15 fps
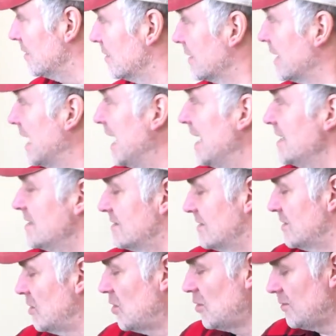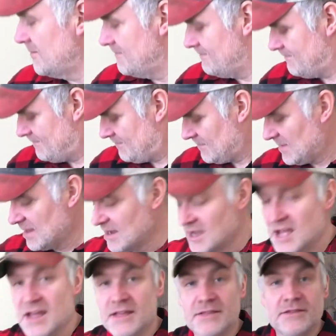Okay, so
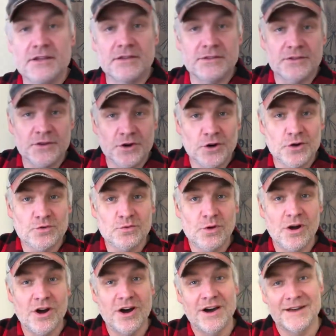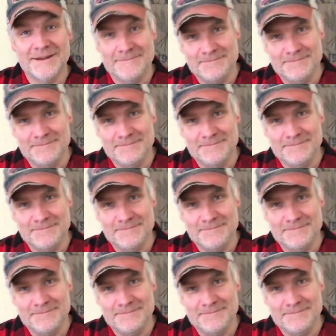the third rod.